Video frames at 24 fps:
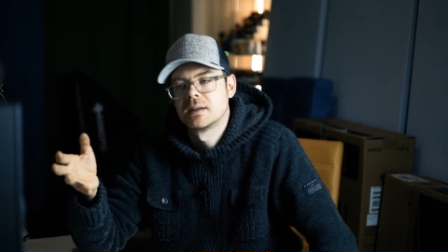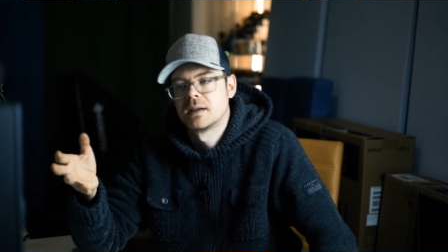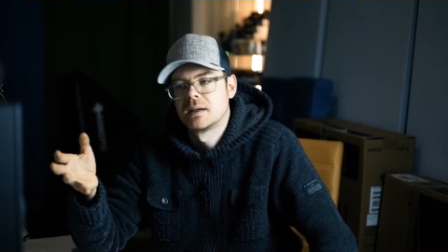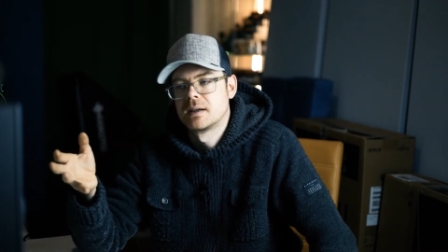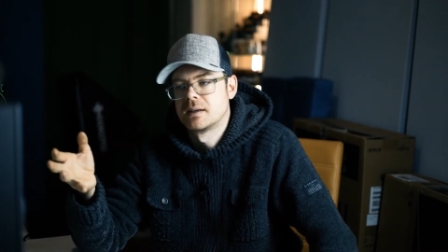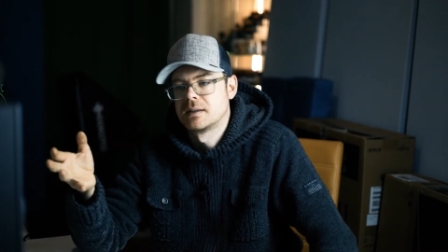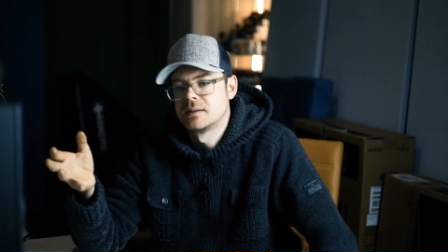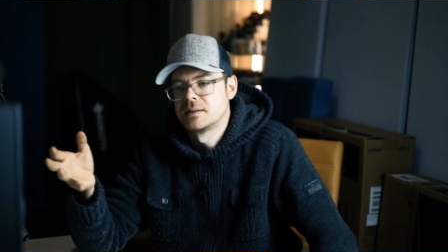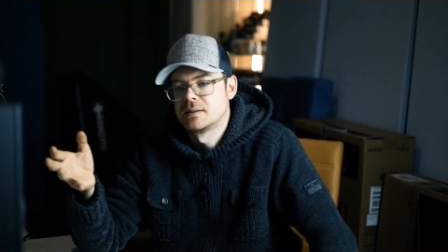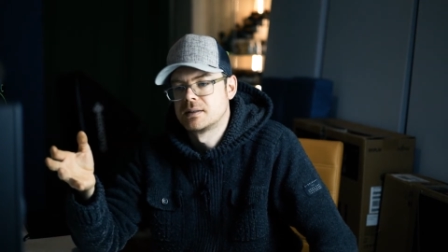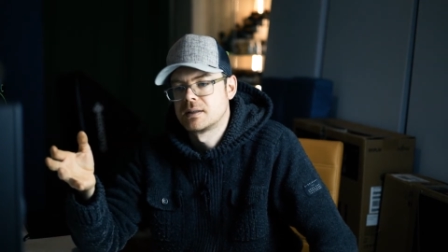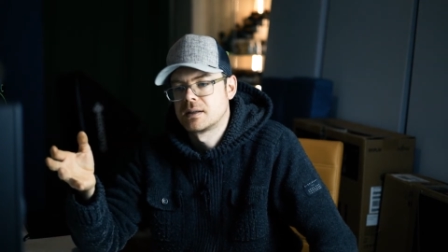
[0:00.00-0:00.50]

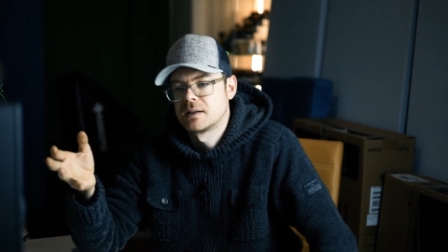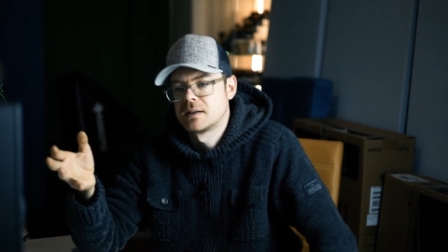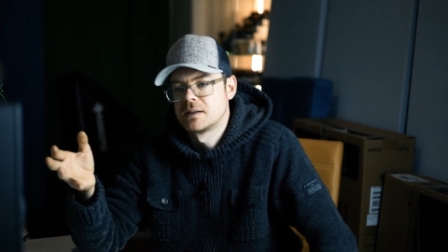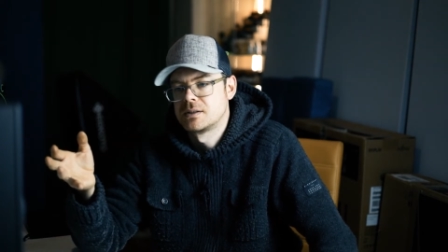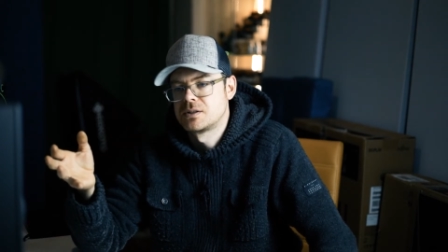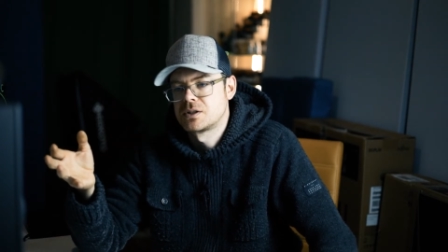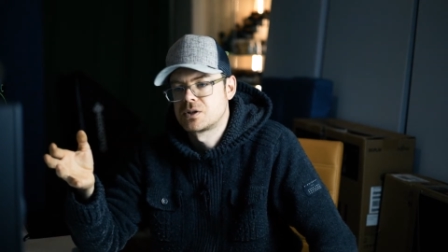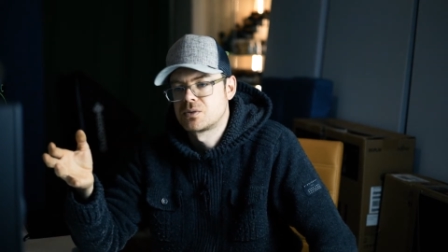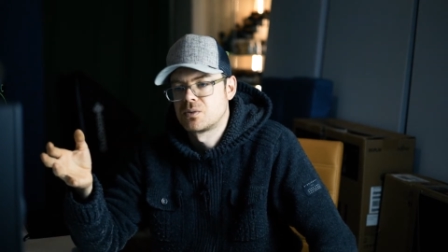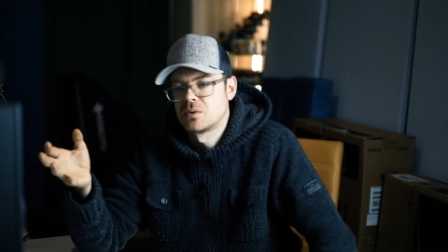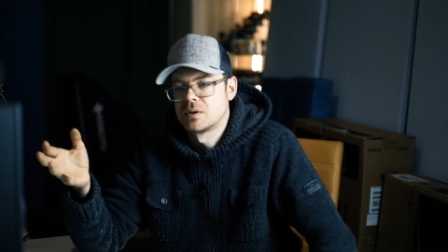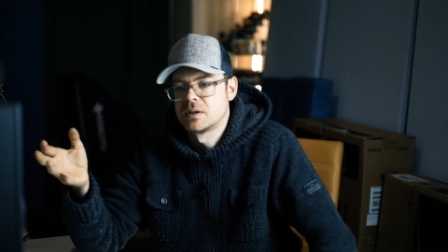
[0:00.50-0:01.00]
and I
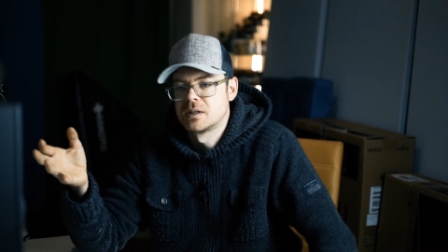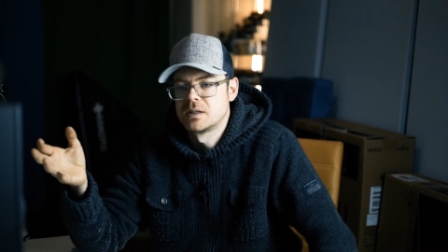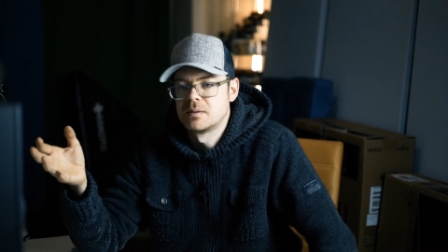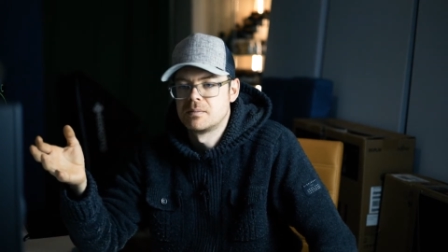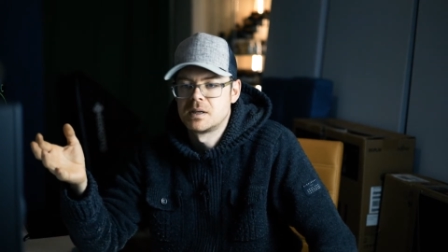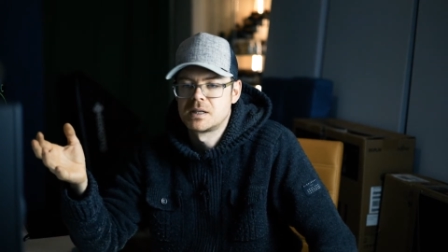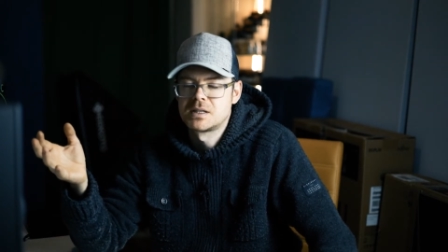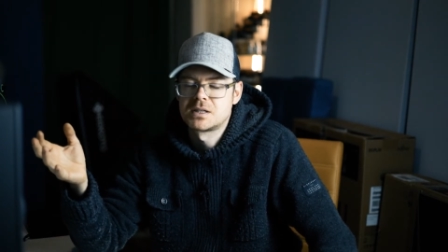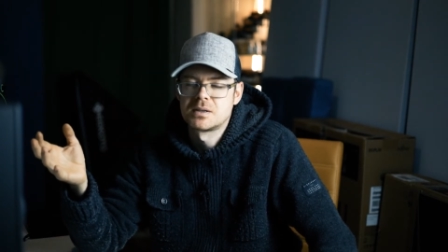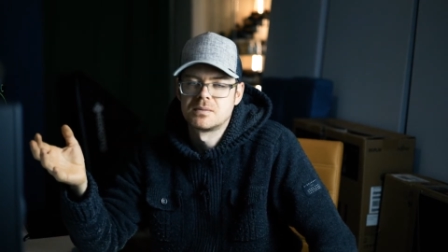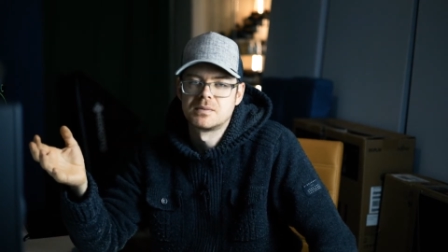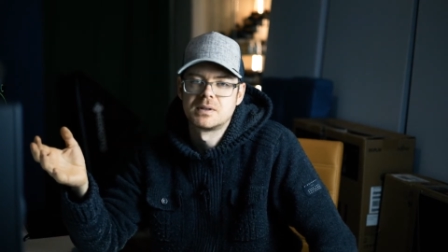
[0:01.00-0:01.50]
just wanted to
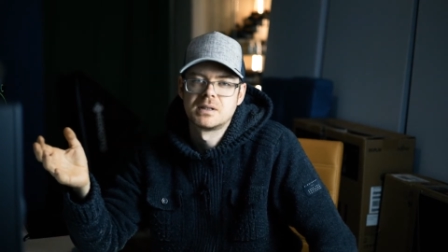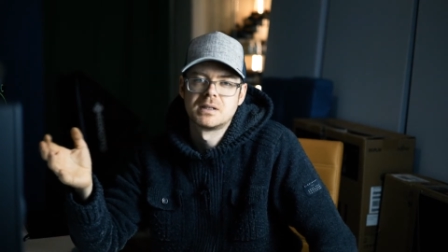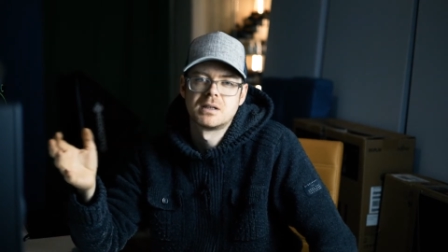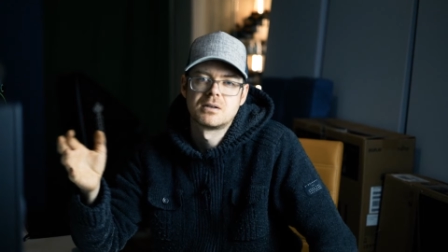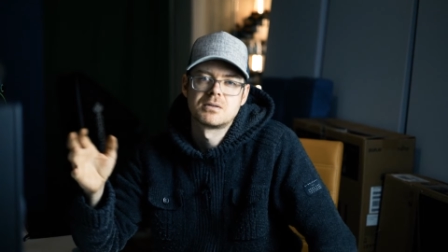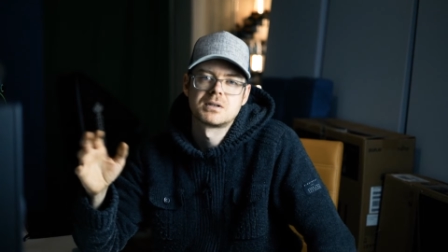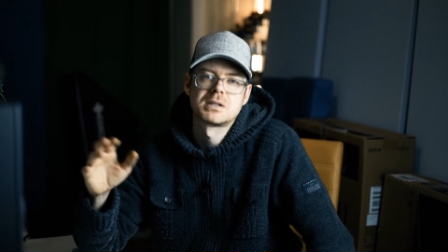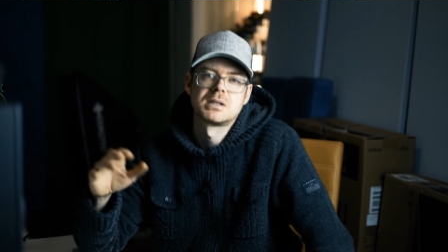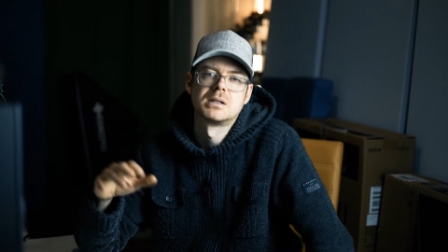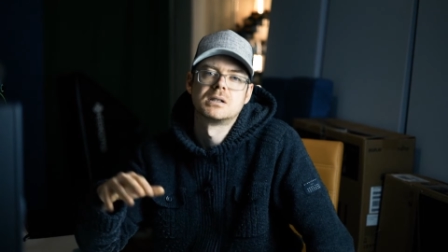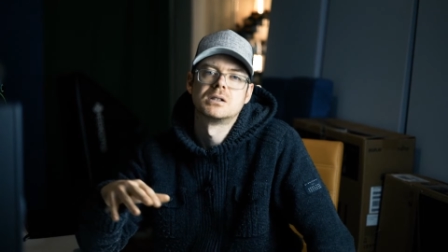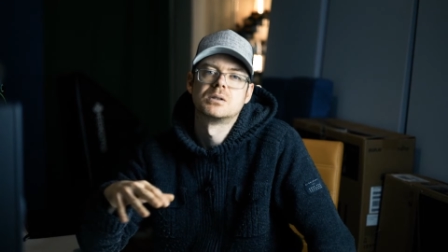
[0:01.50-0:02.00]
make something that
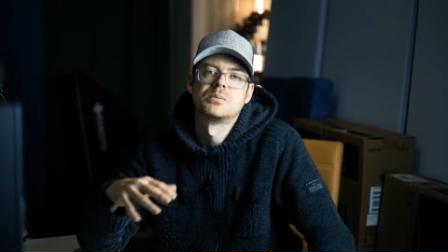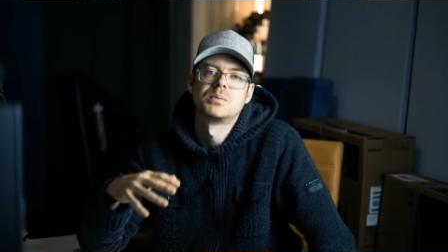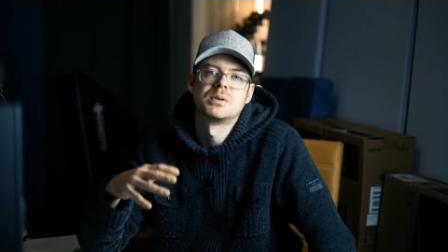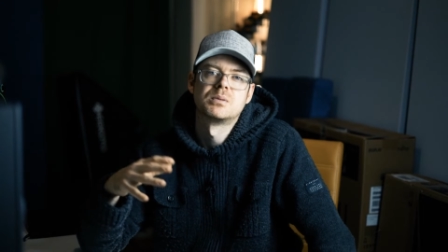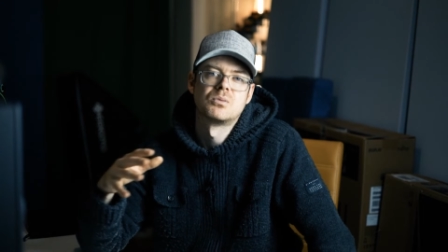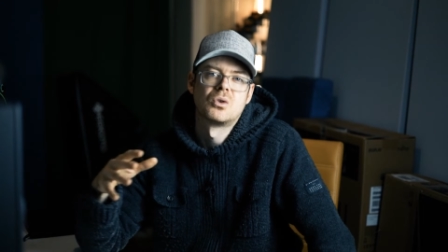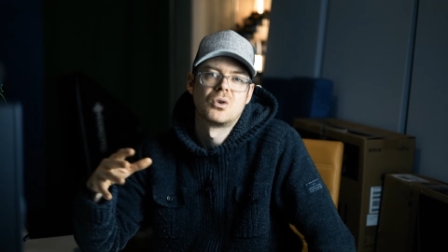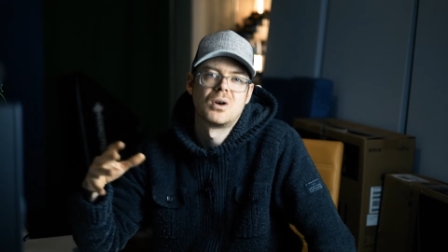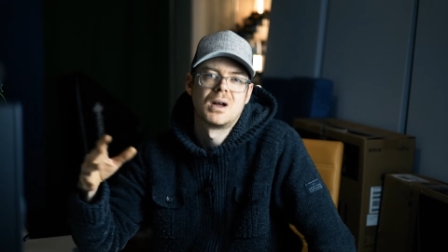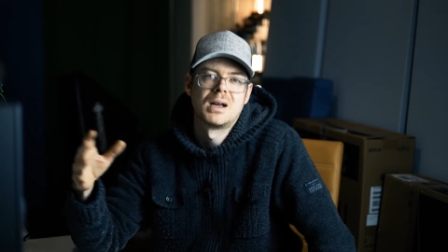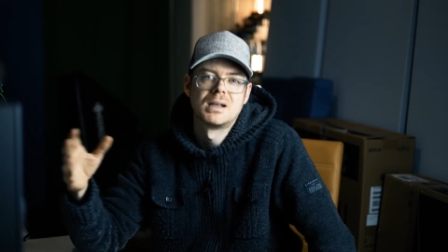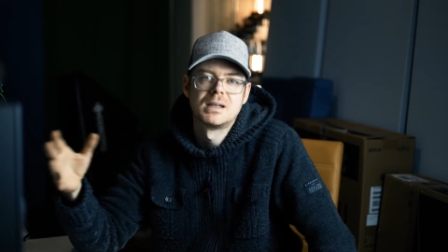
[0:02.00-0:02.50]
was a little bit
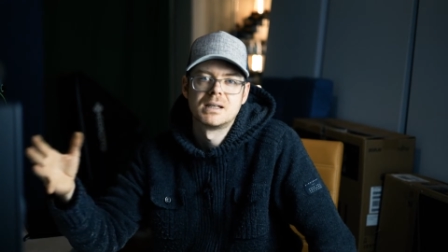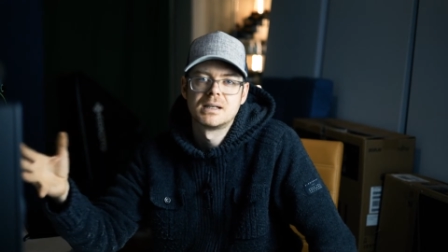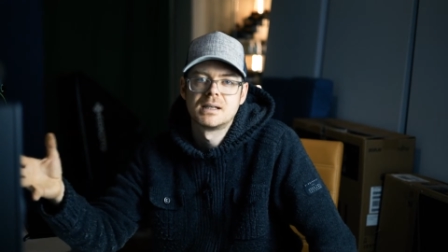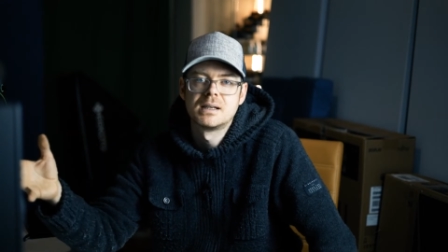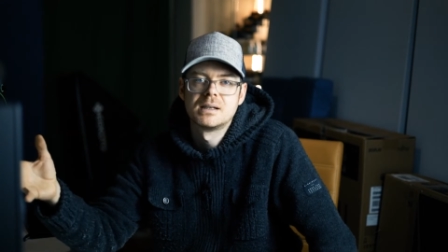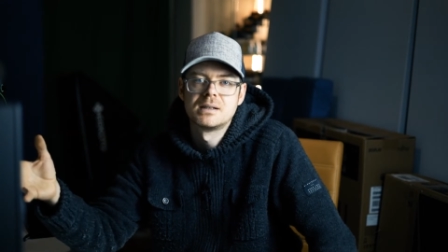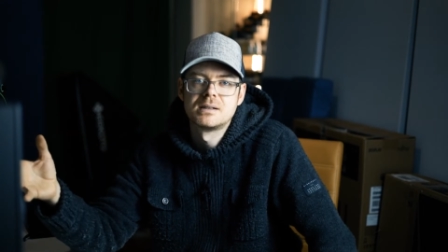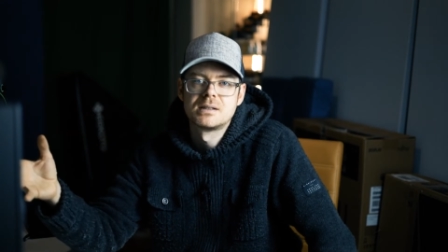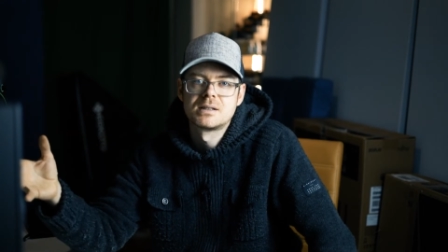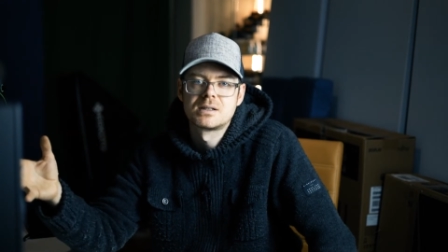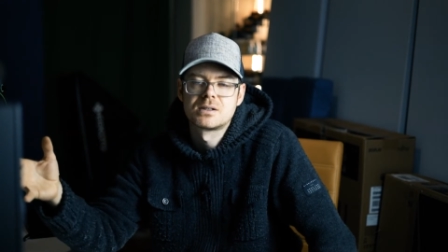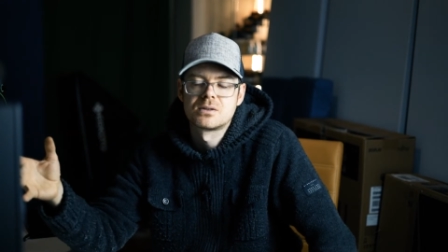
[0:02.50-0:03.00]
more
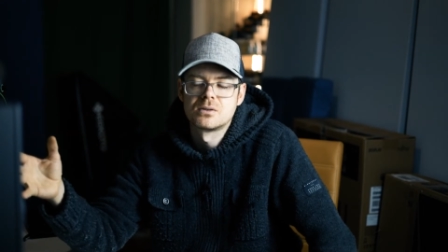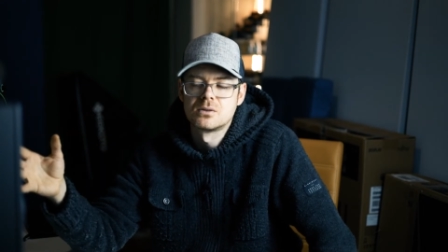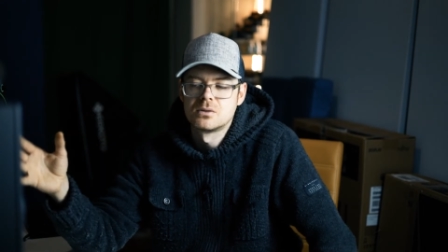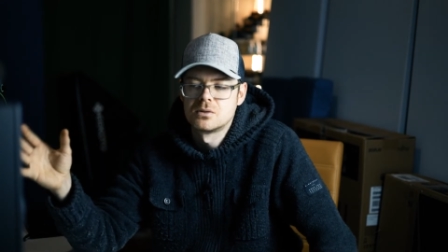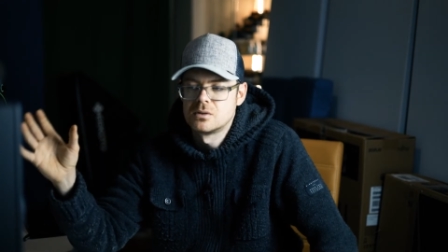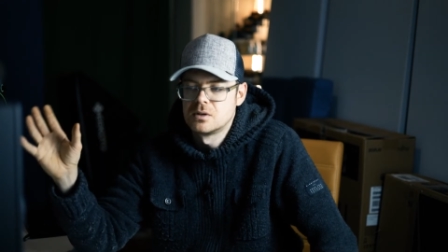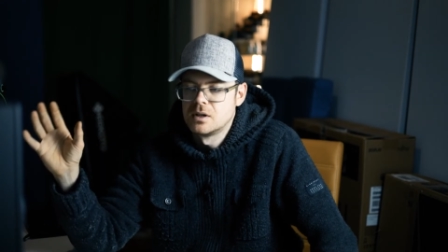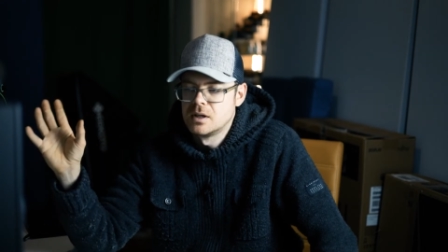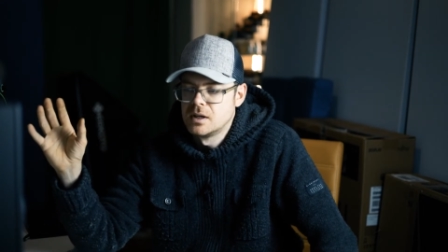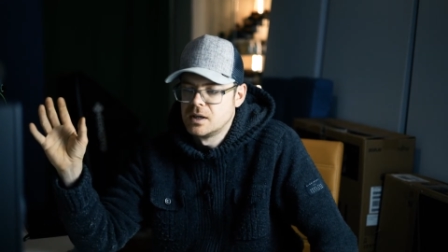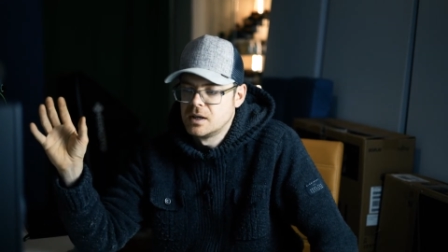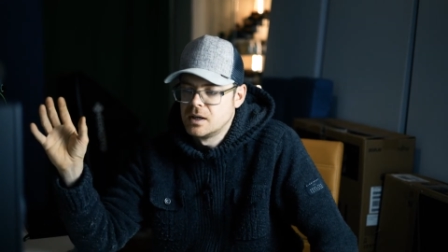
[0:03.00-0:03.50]
elegant.
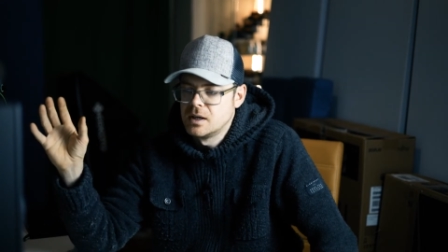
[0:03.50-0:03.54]
So